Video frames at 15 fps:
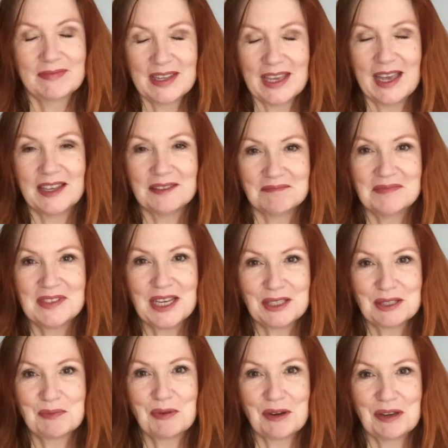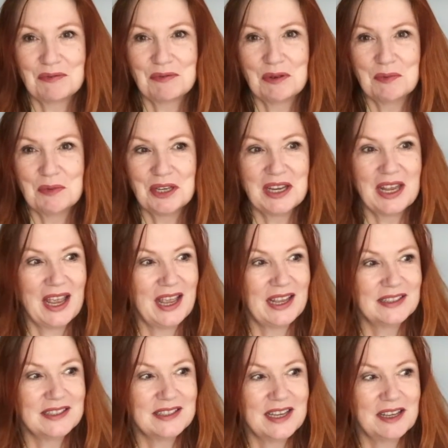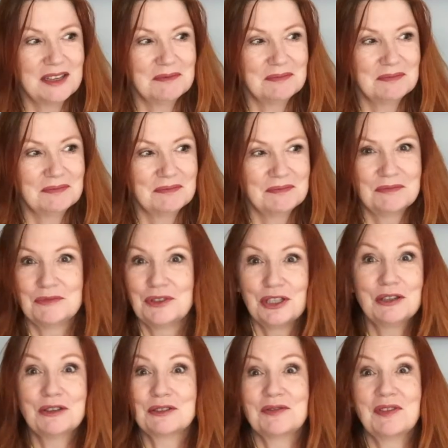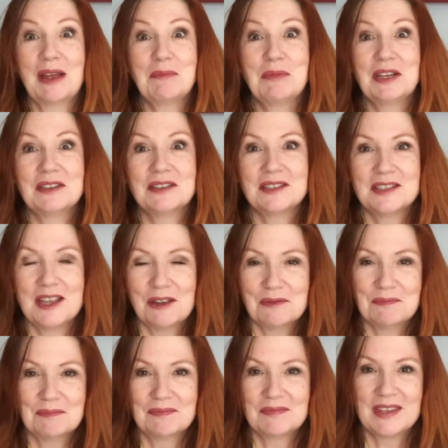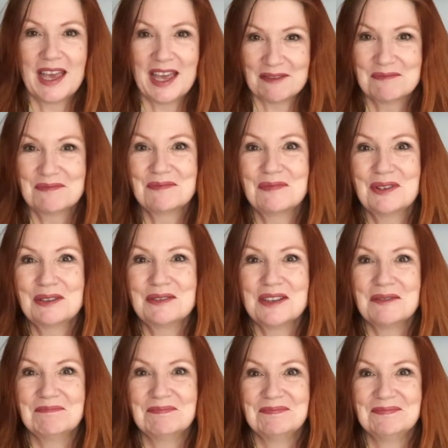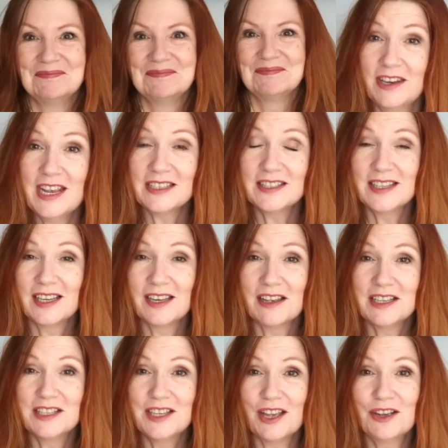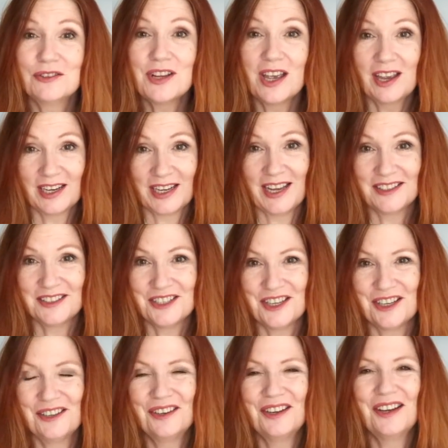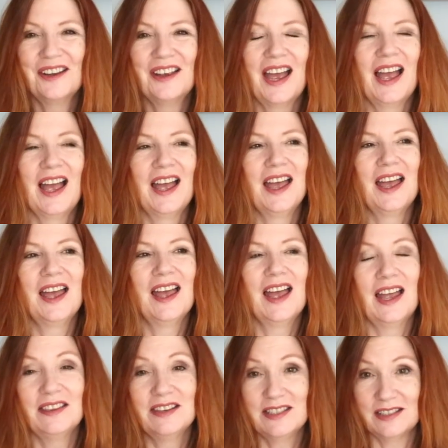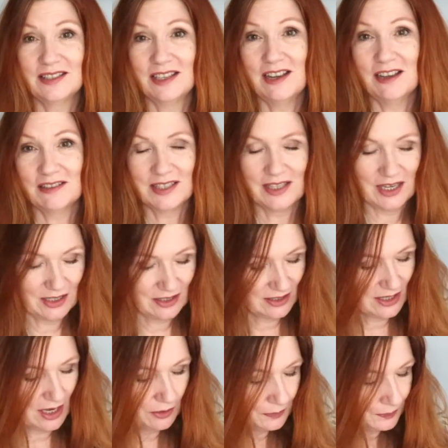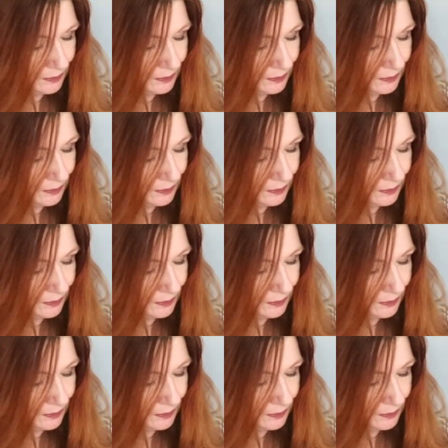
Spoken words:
yeah, takes a brave woman, and she looks fabulous. So yeah, well done. The next thing I sewed, I can show you, and this is the last thing. So